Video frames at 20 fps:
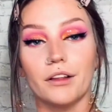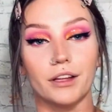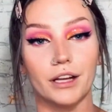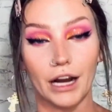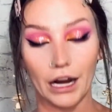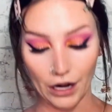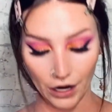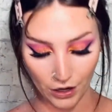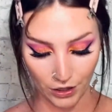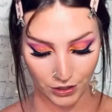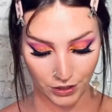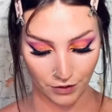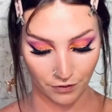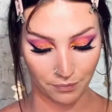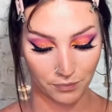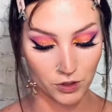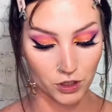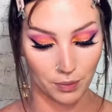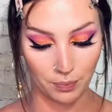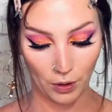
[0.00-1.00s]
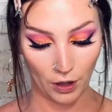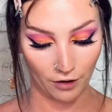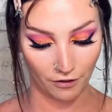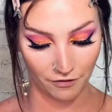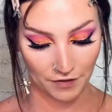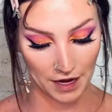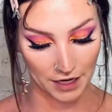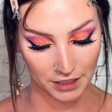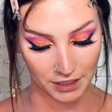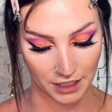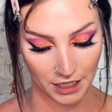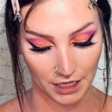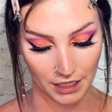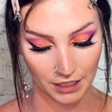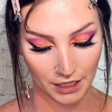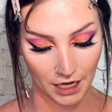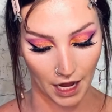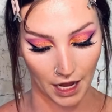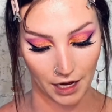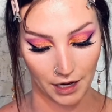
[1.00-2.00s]
and error to perfect
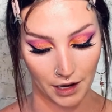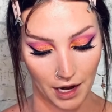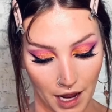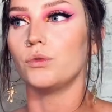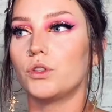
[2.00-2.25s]
it and